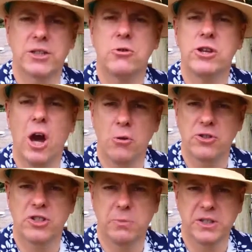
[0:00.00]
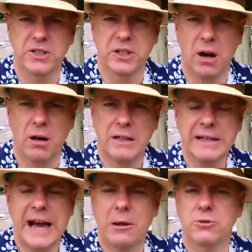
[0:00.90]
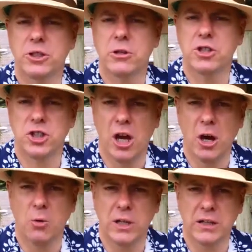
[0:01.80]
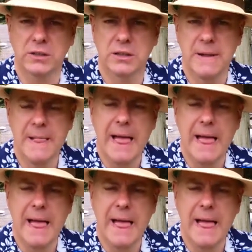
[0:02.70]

who the owners of the business are, and also their shareholdings,